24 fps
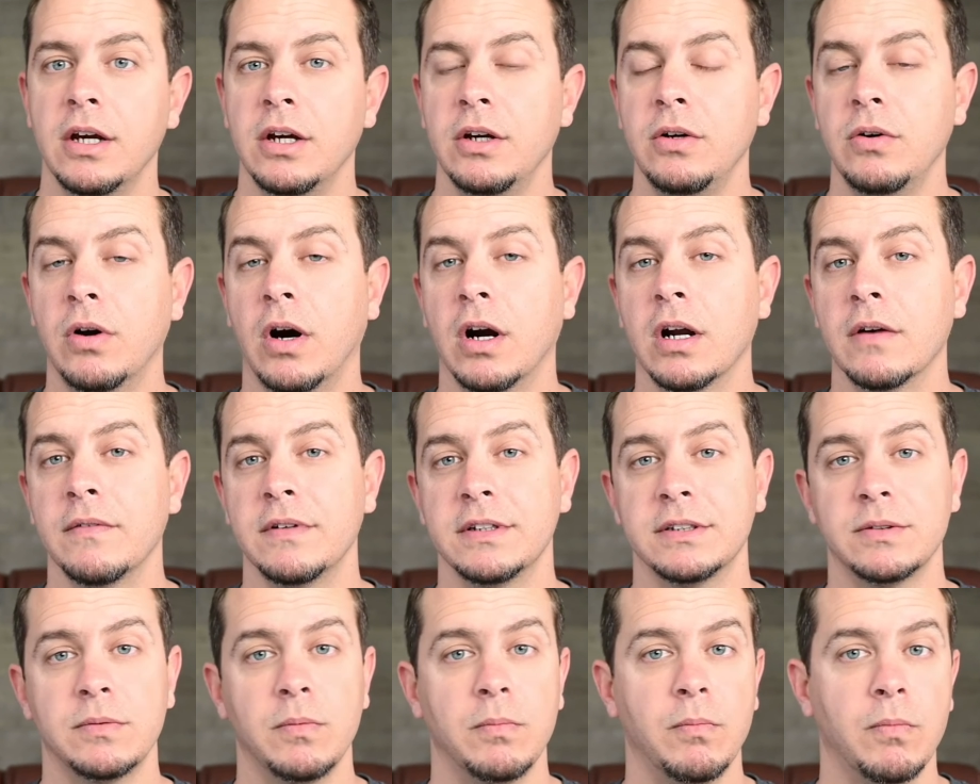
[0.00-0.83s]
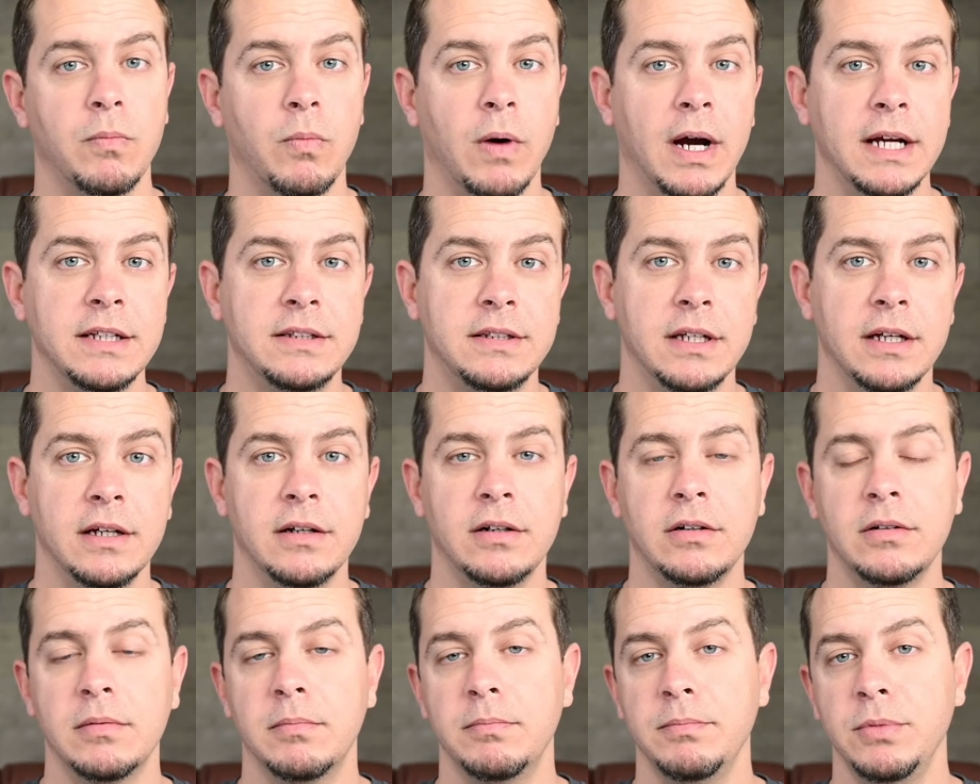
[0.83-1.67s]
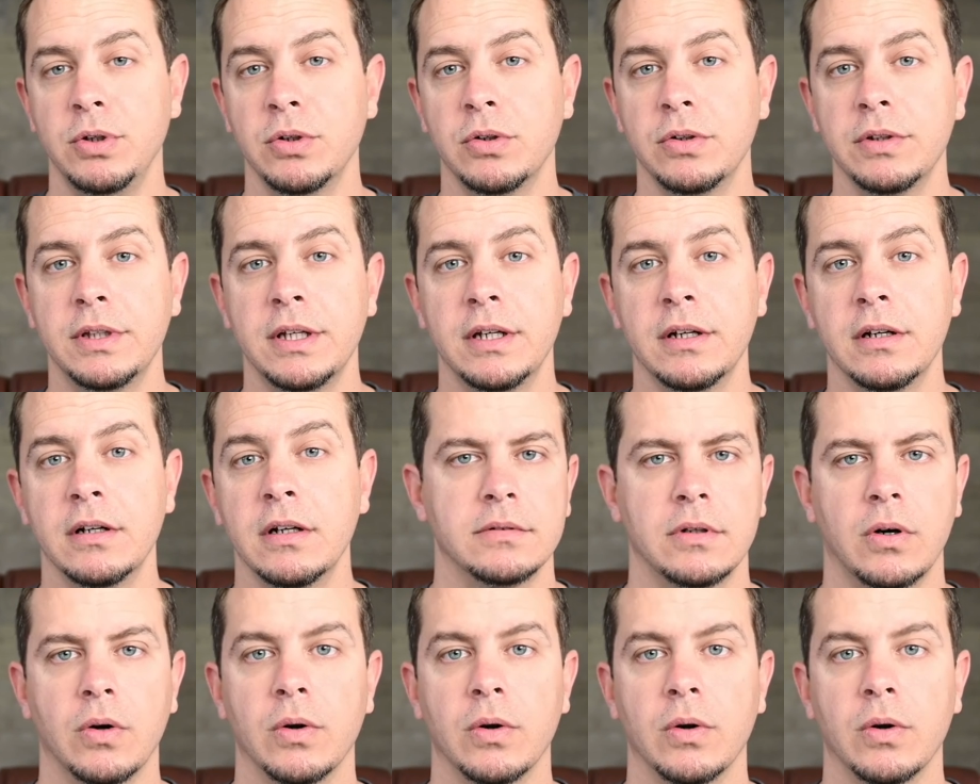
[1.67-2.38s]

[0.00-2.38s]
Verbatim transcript: who harvest whitetail, mule deer,